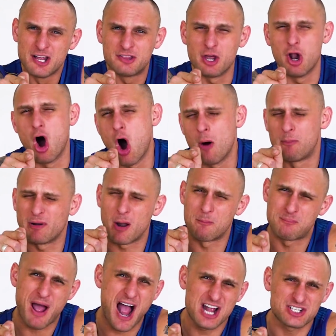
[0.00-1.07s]
that, oh, but
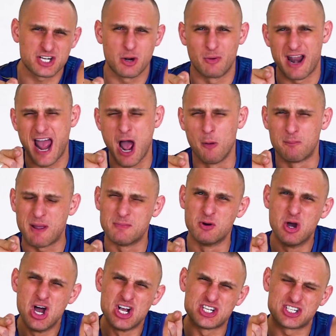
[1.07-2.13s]
I'm passionate, I want to help
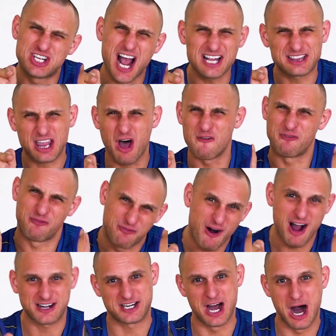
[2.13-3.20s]
people. Shut the
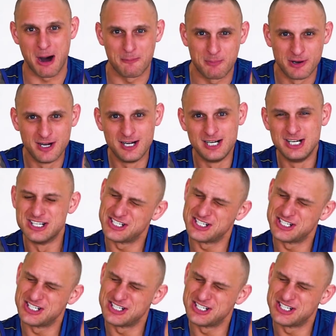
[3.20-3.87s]
fuck up.